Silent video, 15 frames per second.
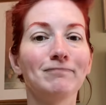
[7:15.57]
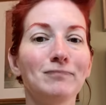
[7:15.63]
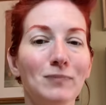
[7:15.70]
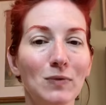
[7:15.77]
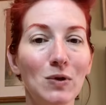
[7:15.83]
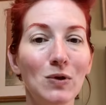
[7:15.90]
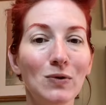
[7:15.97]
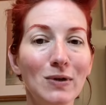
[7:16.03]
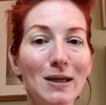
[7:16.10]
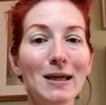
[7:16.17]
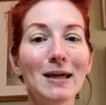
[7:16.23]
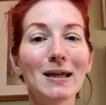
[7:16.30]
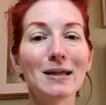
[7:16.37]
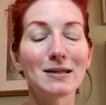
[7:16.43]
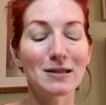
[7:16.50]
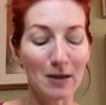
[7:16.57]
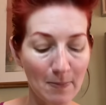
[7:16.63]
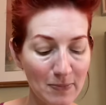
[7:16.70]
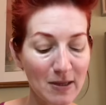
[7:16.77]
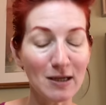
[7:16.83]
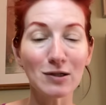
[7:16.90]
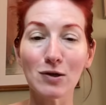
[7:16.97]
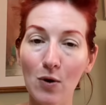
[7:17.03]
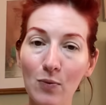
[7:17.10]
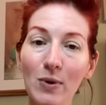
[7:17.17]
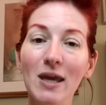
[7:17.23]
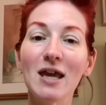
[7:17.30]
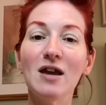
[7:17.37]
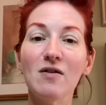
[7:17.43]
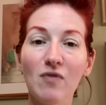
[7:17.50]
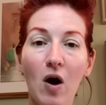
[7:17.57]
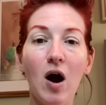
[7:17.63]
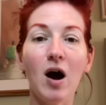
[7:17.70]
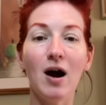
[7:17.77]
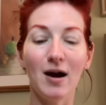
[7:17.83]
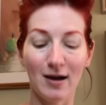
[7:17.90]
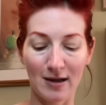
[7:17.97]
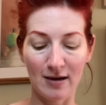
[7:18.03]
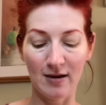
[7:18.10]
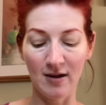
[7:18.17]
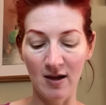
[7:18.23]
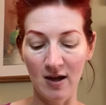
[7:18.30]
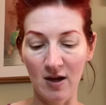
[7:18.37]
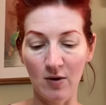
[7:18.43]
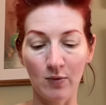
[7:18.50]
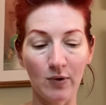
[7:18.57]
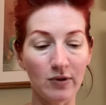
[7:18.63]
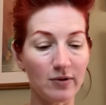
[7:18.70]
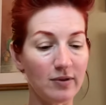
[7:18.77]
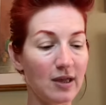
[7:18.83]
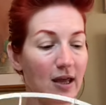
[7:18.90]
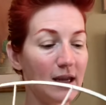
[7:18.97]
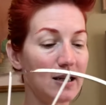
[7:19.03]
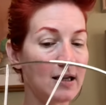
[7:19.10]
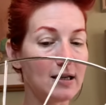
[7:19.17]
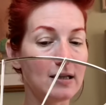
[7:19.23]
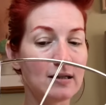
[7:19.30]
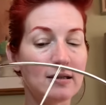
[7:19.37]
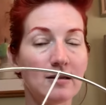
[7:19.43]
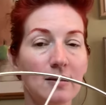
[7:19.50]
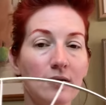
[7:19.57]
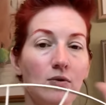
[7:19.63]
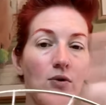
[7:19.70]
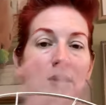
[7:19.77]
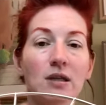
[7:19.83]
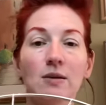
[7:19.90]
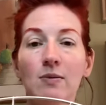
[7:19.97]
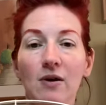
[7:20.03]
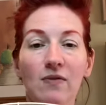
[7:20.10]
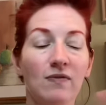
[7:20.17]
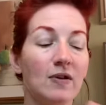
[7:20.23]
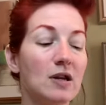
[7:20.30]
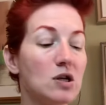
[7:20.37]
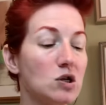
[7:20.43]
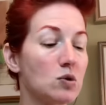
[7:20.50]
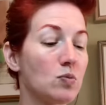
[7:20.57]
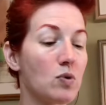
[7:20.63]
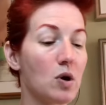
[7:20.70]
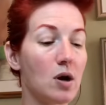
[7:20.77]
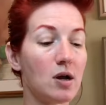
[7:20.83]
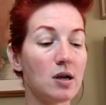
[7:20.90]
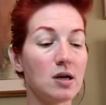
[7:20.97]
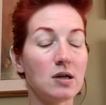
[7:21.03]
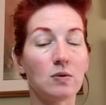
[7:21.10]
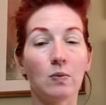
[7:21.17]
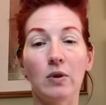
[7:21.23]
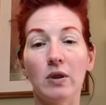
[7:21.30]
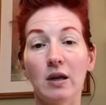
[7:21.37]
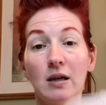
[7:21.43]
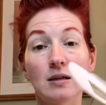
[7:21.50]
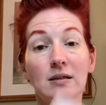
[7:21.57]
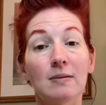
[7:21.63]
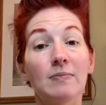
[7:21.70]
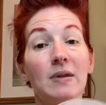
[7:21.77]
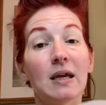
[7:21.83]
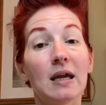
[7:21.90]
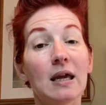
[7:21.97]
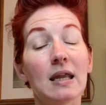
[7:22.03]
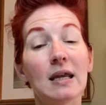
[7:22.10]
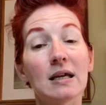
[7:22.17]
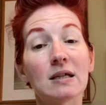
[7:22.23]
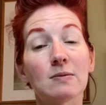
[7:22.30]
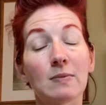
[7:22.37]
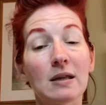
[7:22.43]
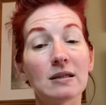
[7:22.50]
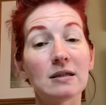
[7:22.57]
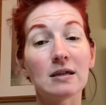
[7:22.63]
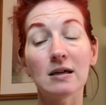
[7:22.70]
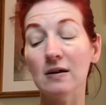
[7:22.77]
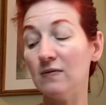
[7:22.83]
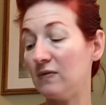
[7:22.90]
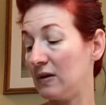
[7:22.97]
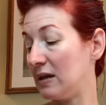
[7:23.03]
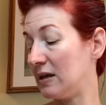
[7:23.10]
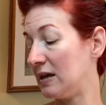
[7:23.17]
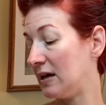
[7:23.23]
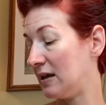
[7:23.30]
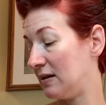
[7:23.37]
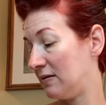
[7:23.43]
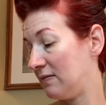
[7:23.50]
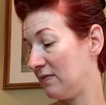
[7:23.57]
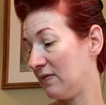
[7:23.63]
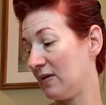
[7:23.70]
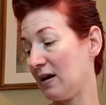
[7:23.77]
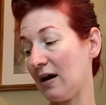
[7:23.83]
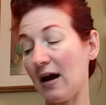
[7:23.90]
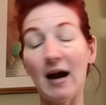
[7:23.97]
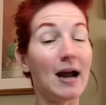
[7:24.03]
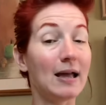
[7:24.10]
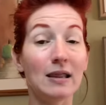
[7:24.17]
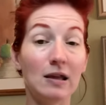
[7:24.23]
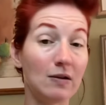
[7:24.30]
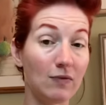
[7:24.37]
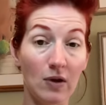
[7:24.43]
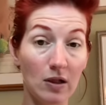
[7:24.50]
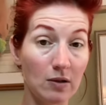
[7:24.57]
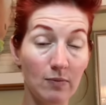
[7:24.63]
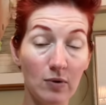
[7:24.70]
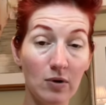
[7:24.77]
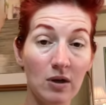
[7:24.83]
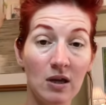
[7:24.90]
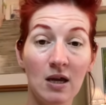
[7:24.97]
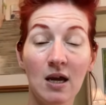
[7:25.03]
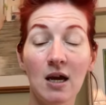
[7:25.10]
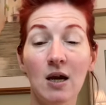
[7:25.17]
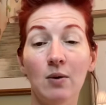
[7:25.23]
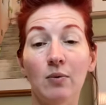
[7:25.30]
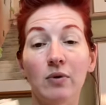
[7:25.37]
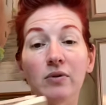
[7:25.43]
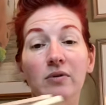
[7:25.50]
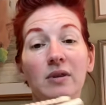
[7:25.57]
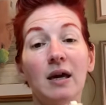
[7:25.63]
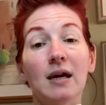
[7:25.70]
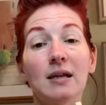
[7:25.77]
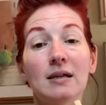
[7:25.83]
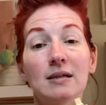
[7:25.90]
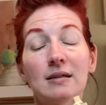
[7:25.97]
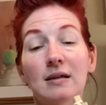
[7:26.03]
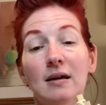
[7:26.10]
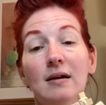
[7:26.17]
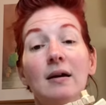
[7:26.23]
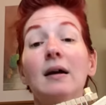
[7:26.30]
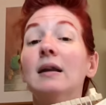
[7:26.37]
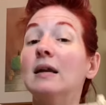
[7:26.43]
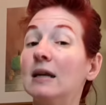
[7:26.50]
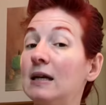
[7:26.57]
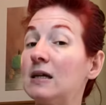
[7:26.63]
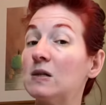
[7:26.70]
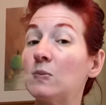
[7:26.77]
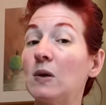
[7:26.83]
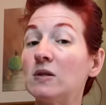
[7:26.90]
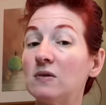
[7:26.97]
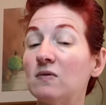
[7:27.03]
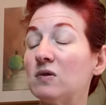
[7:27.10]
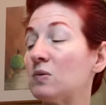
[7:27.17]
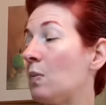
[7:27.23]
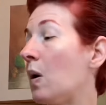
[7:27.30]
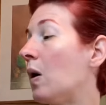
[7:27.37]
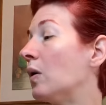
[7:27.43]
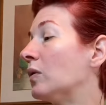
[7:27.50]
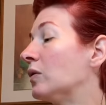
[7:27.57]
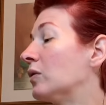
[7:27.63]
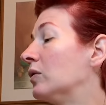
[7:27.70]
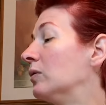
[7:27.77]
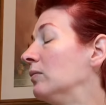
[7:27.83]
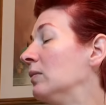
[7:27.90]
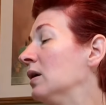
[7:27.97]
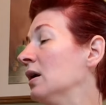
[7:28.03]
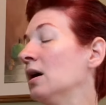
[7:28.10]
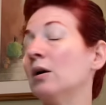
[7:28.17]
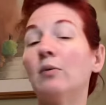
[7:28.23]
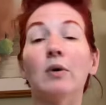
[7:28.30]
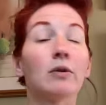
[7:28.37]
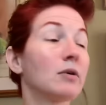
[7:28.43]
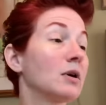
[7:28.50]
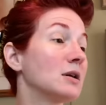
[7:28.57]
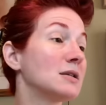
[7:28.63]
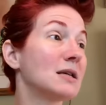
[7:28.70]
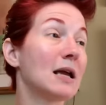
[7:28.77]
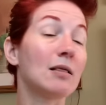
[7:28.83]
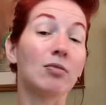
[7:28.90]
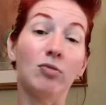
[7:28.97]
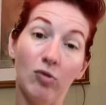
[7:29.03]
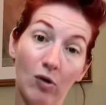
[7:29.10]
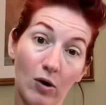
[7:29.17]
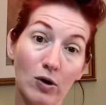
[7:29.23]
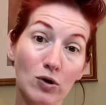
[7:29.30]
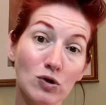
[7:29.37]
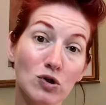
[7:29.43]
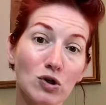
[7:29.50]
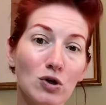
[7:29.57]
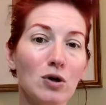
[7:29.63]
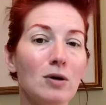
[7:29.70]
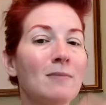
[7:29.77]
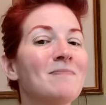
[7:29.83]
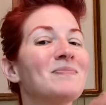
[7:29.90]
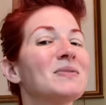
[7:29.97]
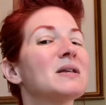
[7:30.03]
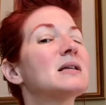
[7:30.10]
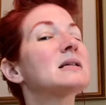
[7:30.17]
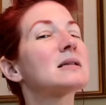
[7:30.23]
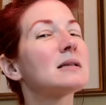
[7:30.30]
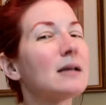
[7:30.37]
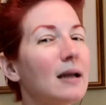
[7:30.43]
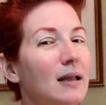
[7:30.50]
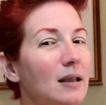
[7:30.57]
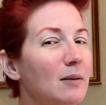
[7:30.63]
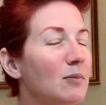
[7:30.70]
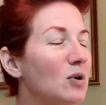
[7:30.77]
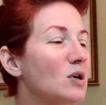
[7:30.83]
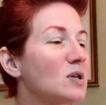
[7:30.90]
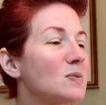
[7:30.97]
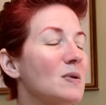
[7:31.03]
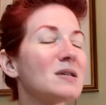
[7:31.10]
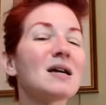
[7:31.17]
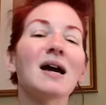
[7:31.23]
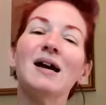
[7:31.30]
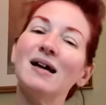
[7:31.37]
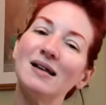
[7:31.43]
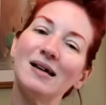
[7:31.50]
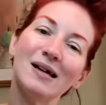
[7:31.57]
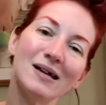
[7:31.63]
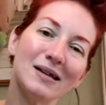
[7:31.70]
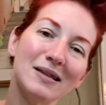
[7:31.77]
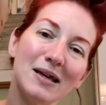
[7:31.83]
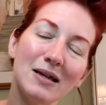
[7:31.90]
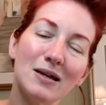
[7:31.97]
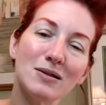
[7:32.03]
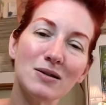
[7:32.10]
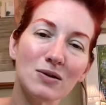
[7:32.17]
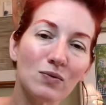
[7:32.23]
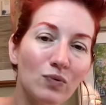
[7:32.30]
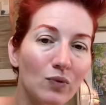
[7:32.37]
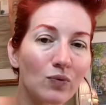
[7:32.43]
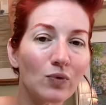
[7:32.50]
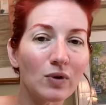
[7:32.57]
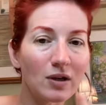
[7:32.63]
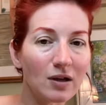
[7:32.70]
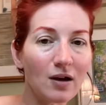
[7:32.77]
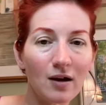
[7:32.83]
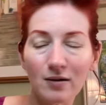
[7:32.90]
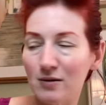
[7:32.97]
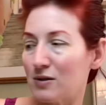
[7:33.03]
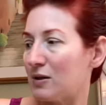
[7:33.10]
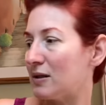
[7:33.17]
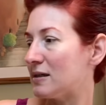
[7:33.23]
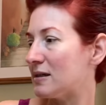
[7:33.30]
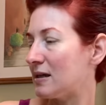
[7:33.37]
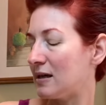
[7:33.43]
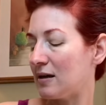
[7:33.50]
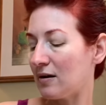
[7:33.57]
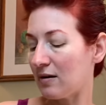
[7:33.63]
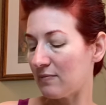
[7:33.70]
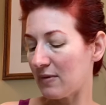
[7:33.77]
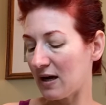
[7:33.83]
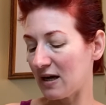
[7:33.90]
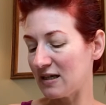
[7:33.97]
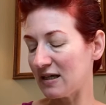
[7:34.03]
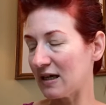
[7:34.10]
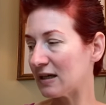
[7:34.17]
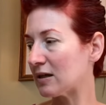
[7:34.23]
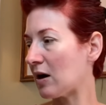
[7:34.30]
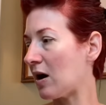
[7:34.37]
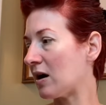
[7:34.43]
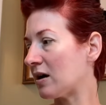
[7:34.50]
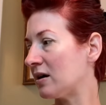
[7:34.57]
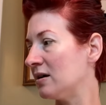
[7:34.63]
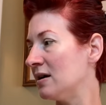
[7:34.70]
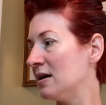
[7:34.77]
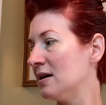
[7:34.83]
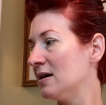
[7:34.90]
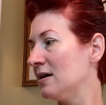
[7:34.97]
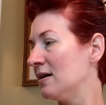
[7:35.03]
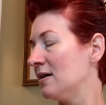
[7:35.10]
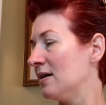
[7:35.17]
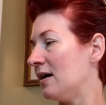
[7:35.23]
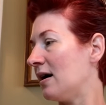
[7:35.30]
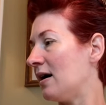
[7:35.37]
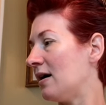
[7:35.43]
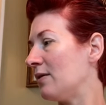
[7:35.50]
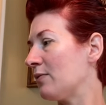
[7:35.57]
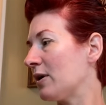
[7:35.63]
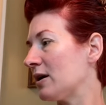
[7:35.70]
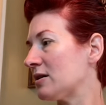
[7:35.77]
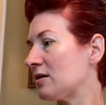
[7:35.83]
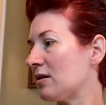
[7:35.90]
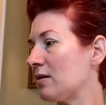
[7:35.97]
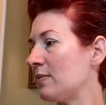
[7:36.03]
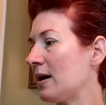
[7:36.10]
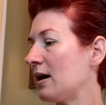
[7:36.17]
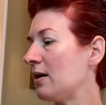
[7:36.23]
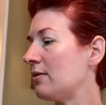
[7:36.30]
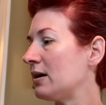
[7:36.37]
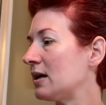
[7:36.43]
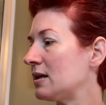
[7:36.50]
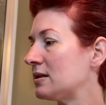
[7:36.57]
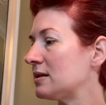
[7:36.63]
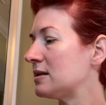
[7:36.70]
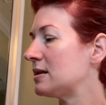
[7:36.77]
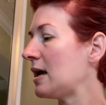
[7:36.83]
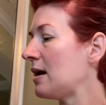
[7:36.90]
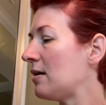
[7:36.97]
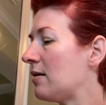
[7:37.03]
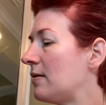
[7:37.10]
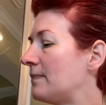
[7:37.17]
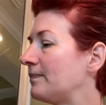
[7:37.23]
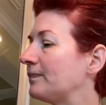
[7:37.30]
You need something to weave on, whether that is going to be a finished product, whether that is something inexpensive and highly available, whether that is an inexpensive small loom, whether it is a larger, slightly more expensive. I got that on sale for $40. You can see it on my TikTok where I talk about how I got the sale.